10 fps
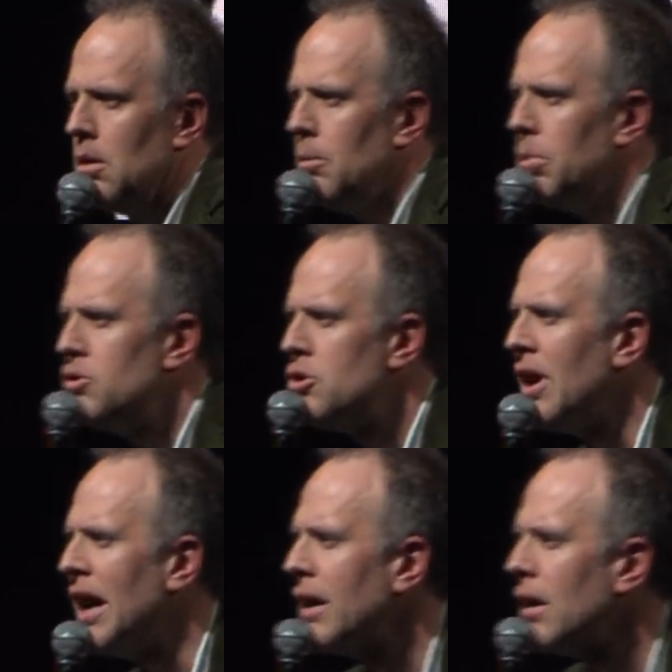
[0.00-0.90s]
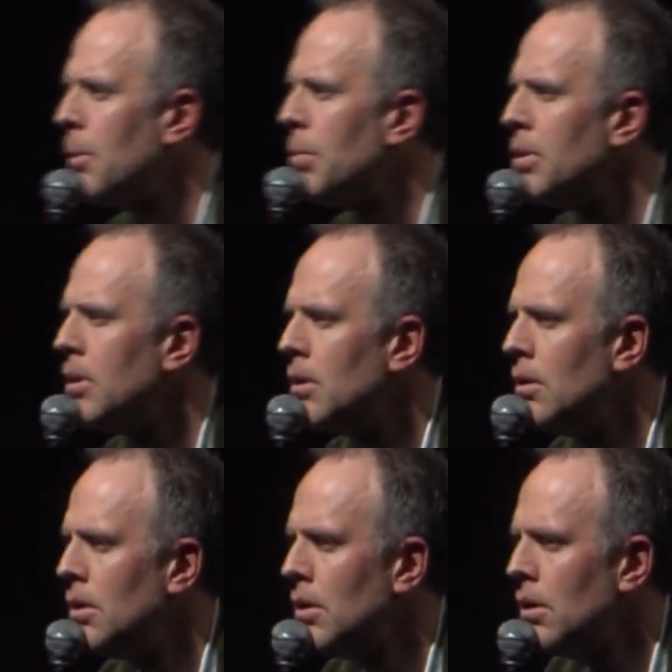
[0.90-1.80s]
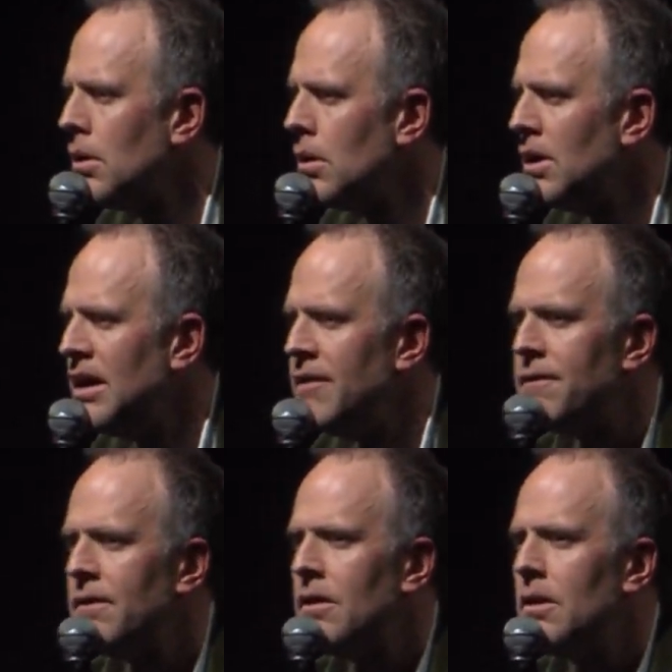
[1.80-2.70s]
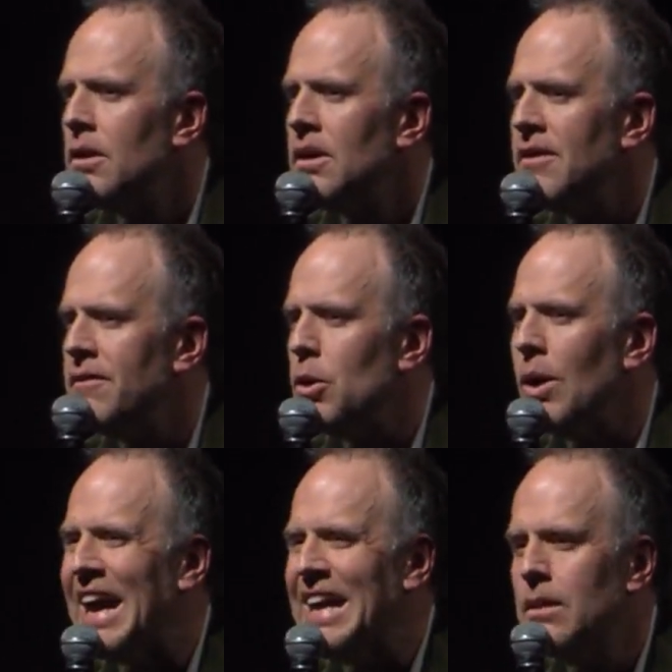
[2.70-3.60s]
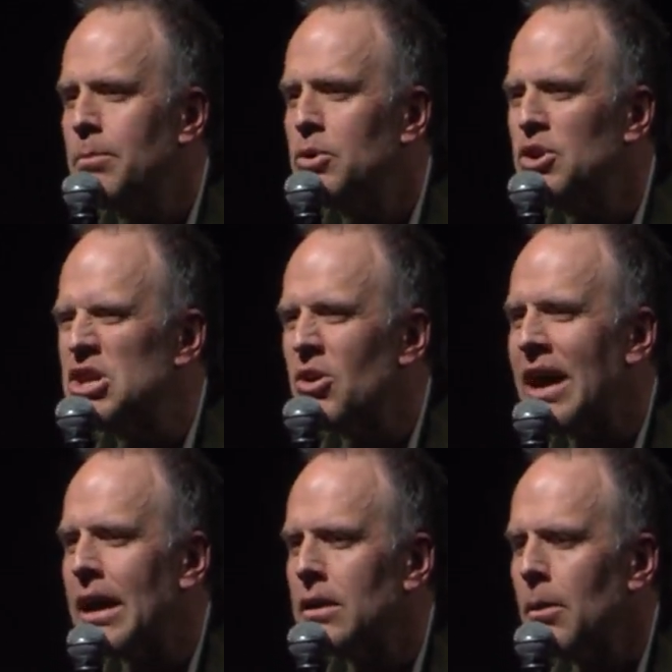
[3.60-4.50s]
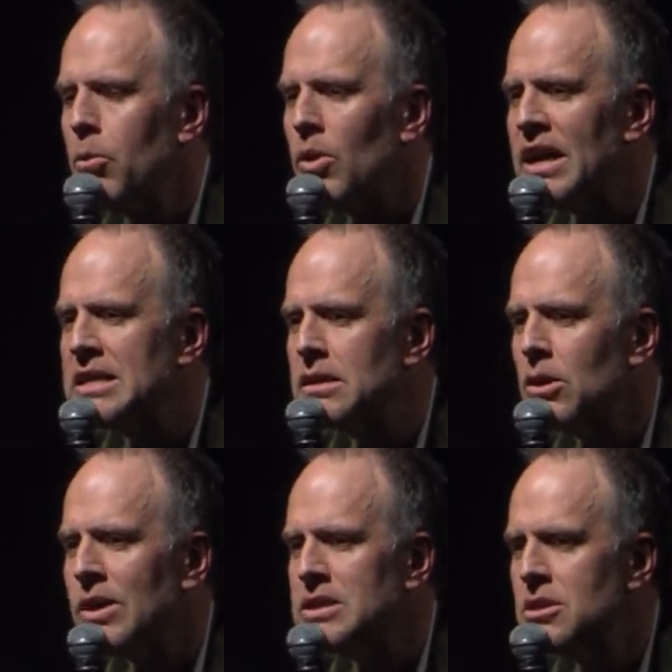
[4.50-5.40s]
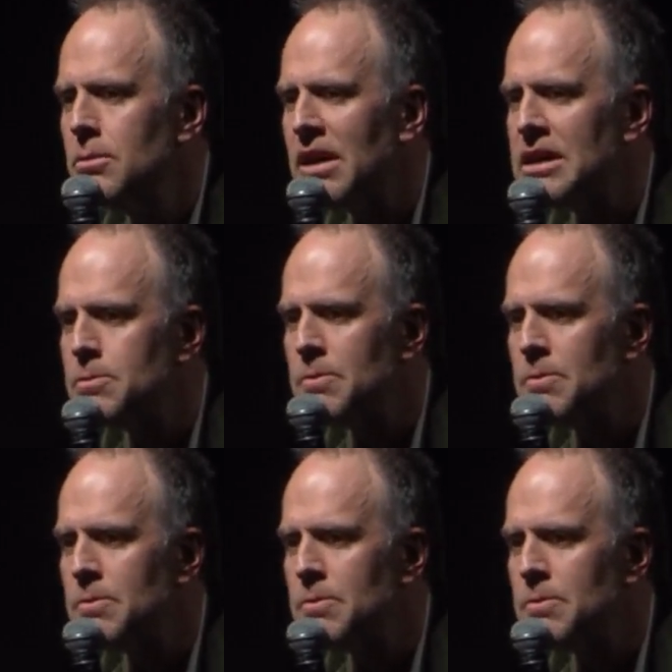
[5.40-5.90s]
And put your hand up. If you hate putting your hand up when asked a question by a